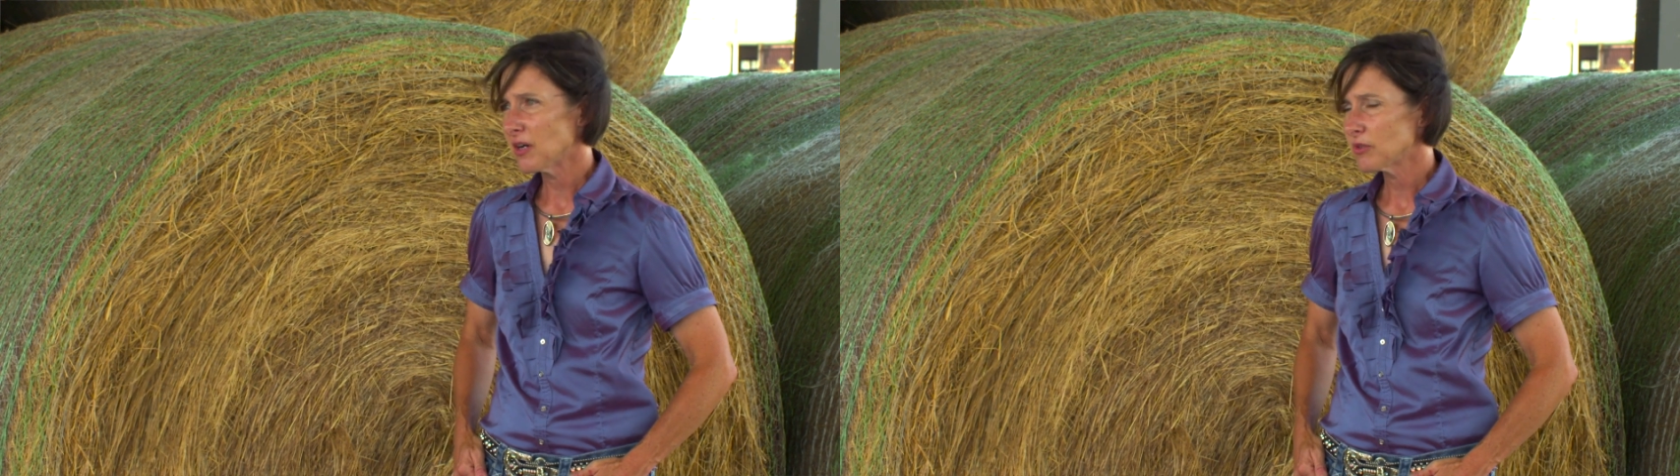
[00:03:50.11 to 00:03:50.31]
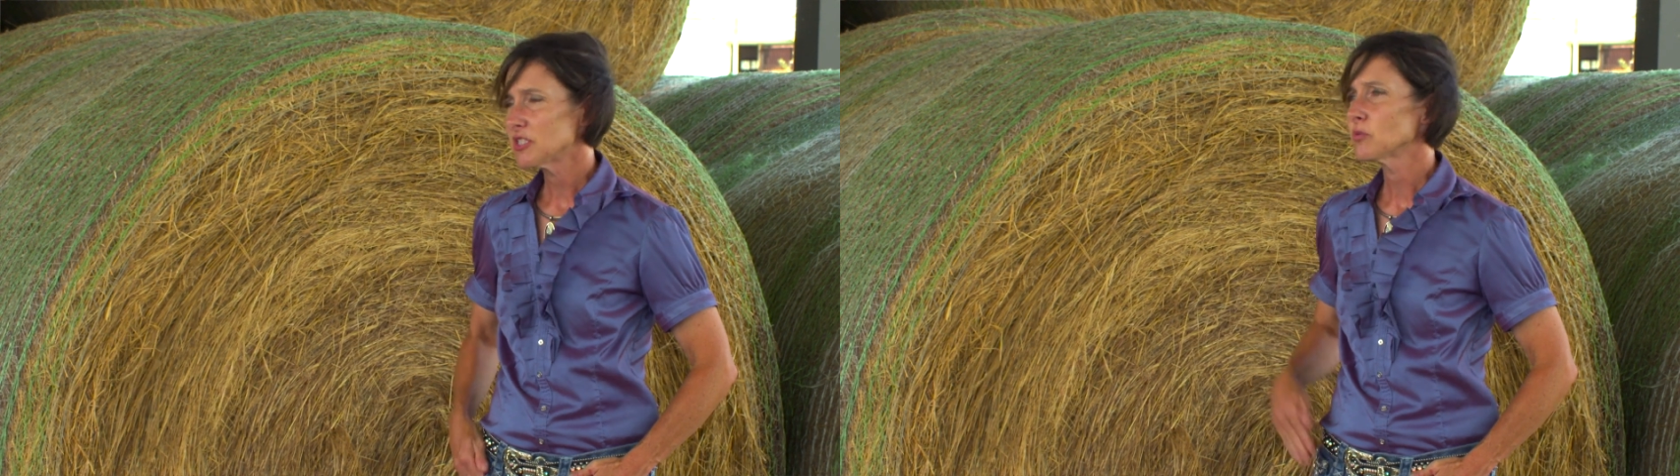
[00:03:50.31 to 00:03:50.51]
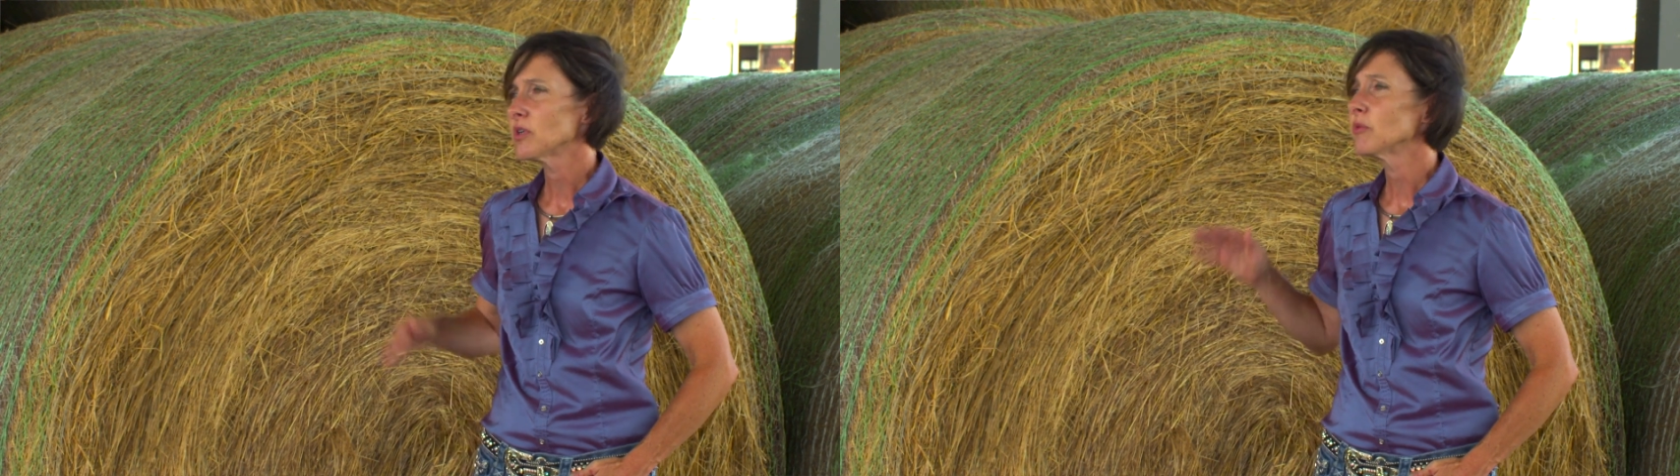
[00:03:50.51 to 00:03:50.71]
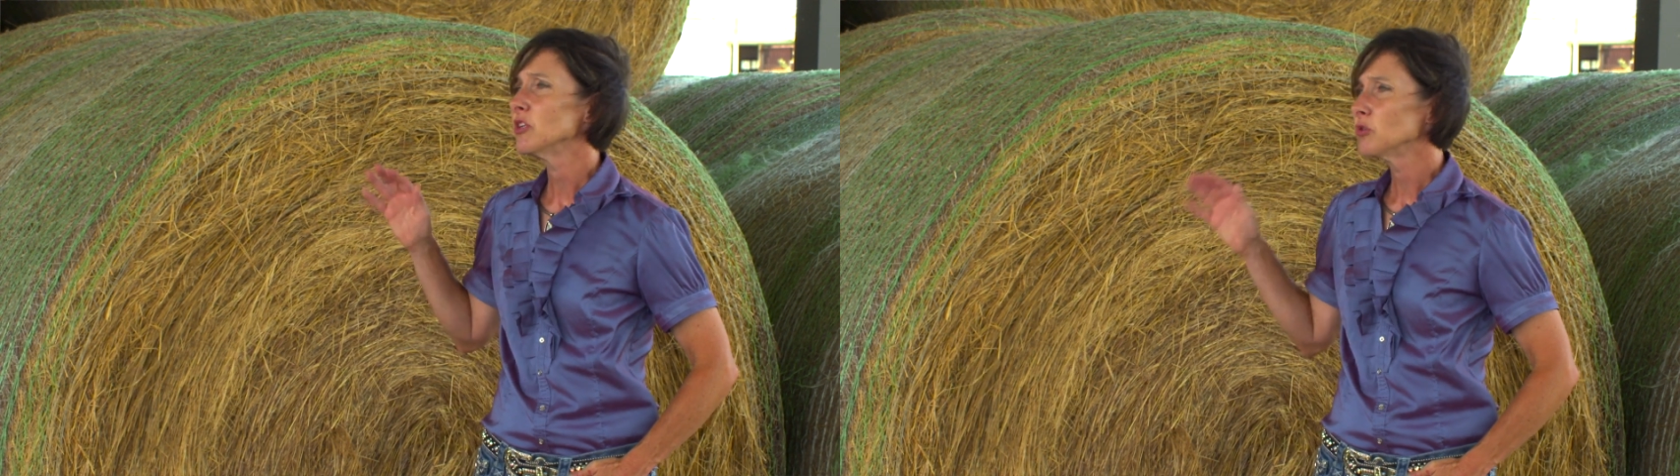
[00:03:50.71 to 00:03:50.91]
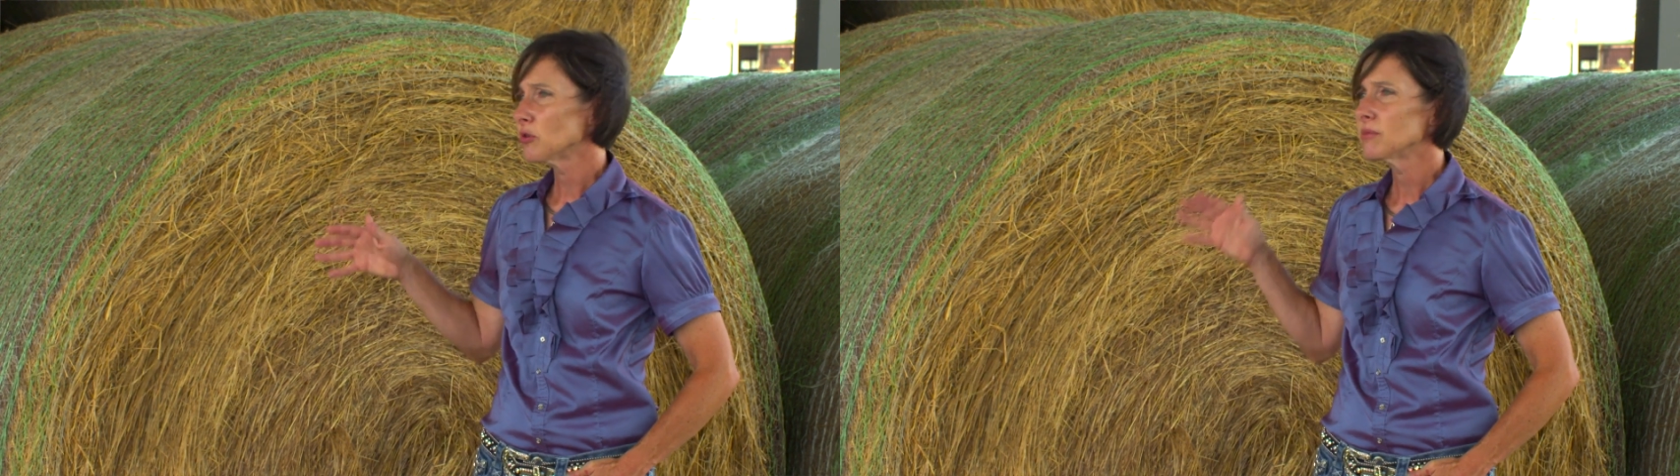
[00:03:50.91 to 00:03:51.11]
which is where we
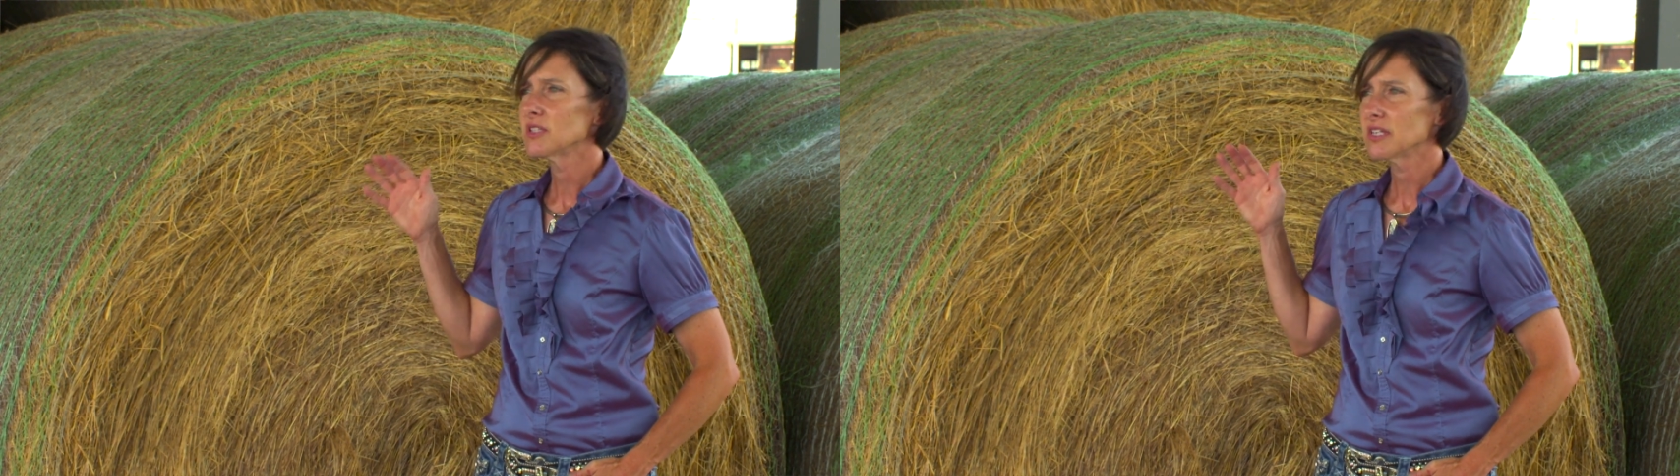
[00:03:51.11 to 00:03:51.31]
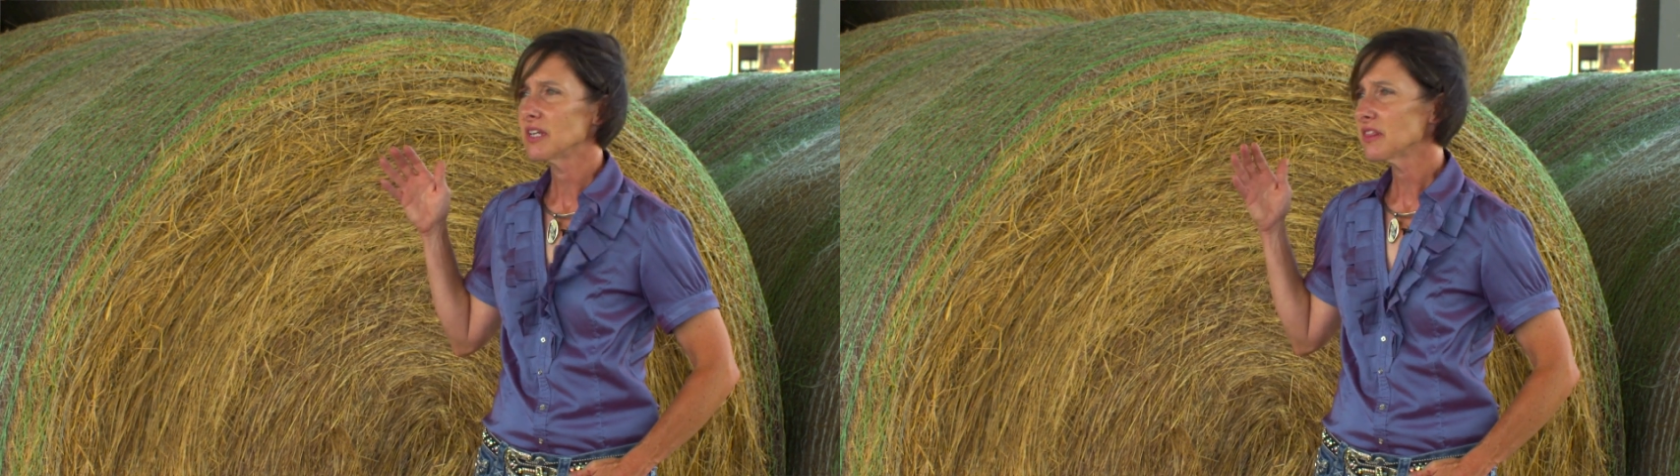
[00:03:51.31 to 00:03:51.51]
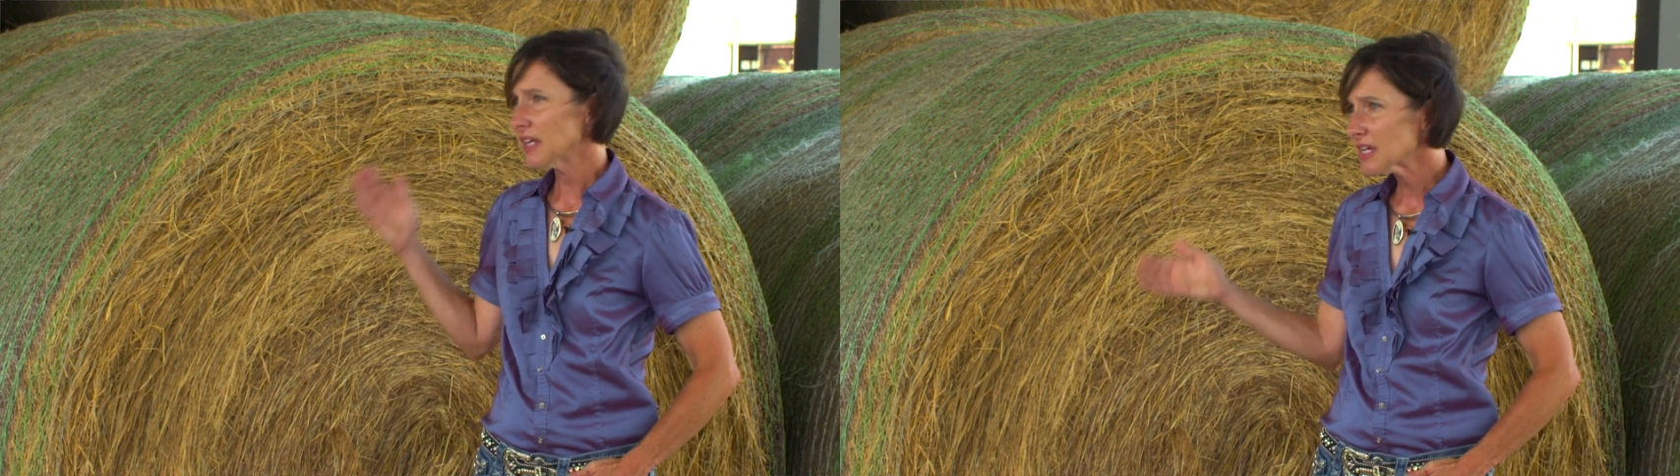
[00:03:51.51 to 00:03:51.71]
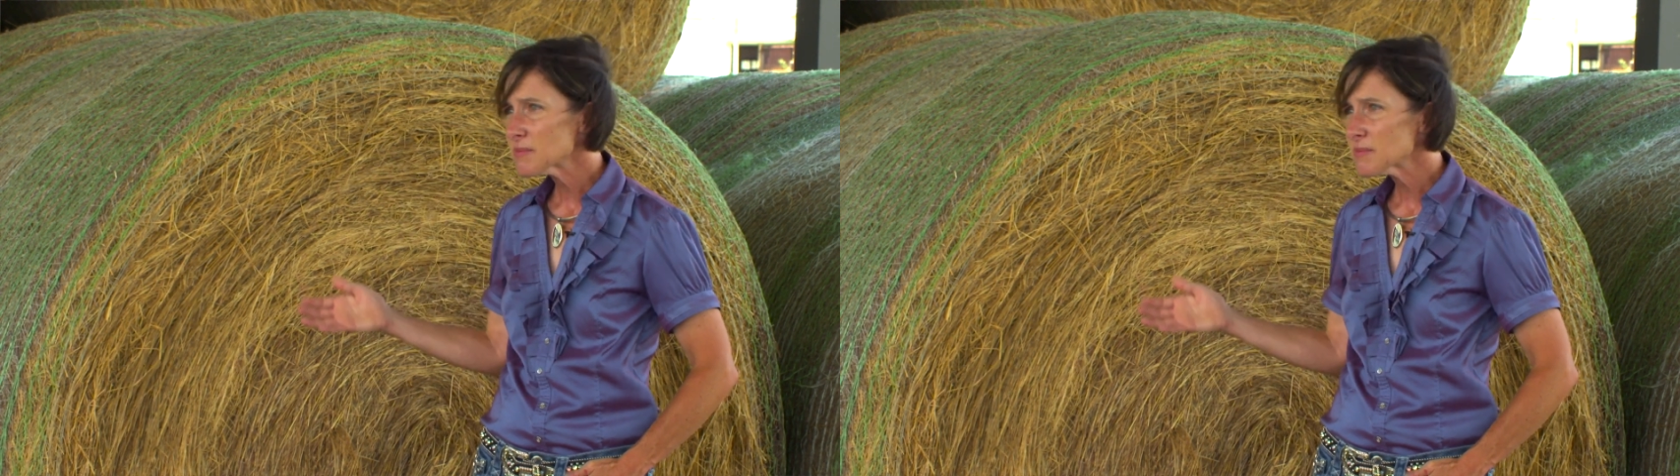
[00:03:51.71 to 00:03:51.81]
normally think